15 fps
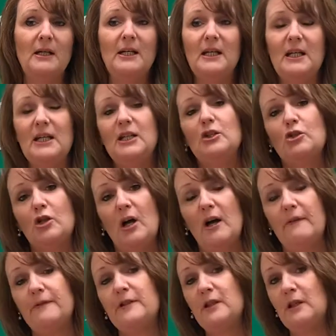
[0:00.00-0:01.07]
Each
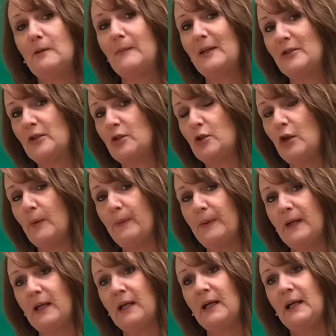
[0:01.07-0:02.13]
half term has a
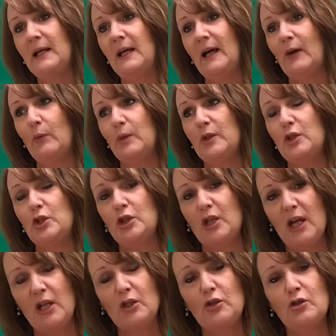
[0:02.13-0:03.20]
topic, and we
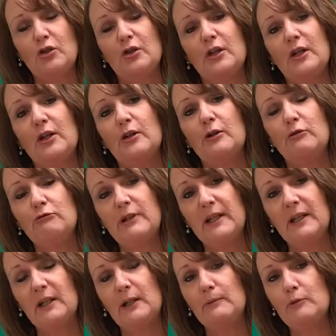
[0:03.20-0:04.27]
change the
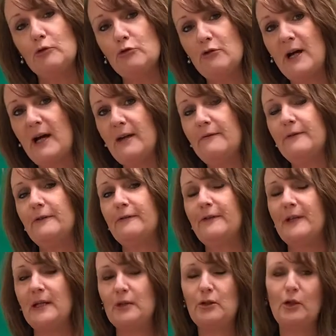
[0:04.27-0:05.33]
curriculum driver for
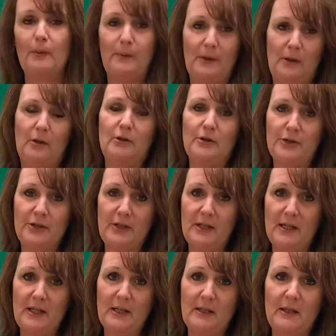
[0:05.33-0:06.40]
that topic across the
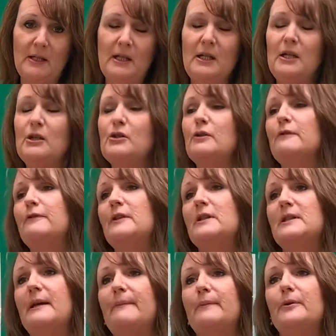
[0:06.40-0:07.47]
year. So for
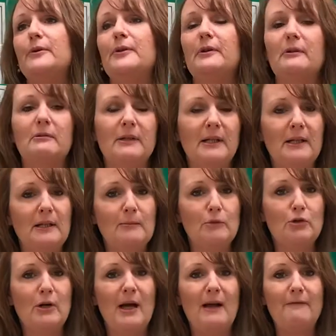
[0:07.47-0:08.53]
example, the curriculum
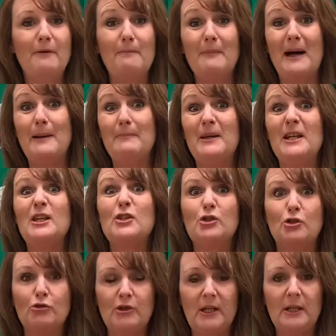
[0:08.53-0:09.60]
driver might be
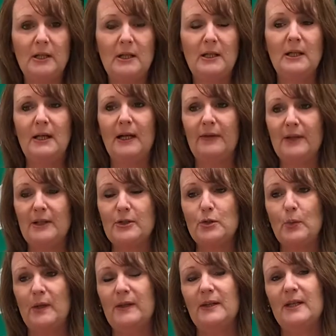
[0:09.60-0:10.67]
history, and that's
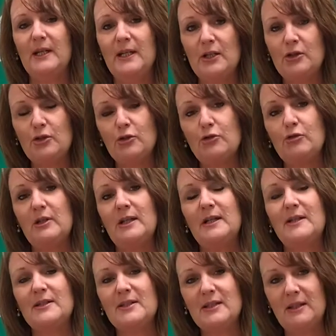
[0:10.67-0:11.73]
when the history
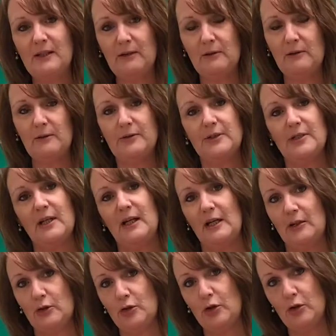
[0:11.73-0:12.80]
skills are
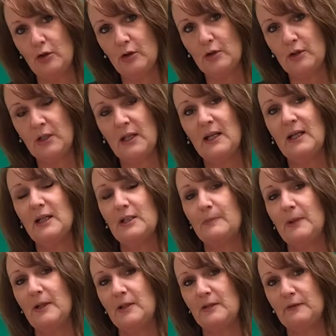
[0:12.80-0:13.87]
taught as
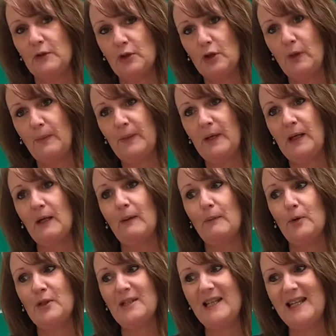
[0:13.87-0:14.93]
part of a topic,
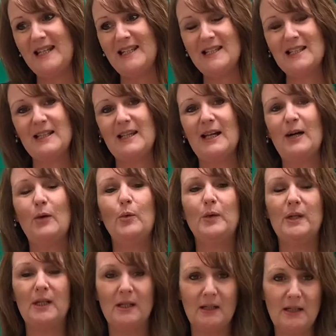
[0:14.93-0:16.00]
but into that we
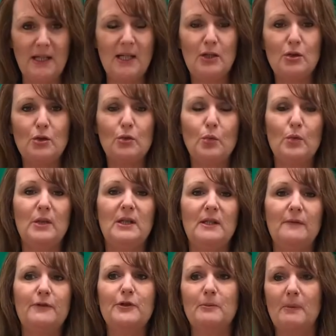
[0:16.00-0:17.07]
can
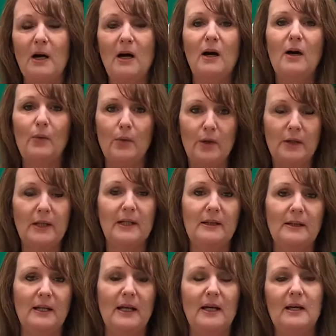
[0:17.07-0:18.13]
interweave some artwork in
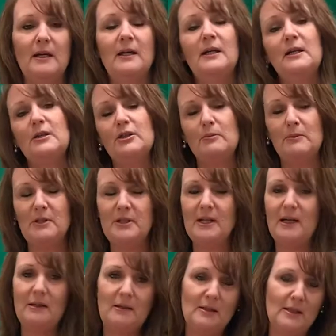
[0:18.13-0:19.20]
there, some
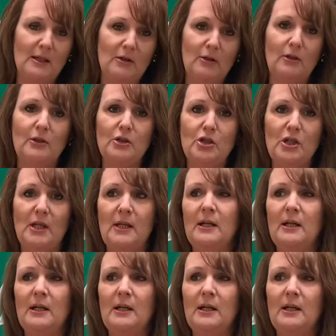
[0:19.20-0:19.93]
design and technology,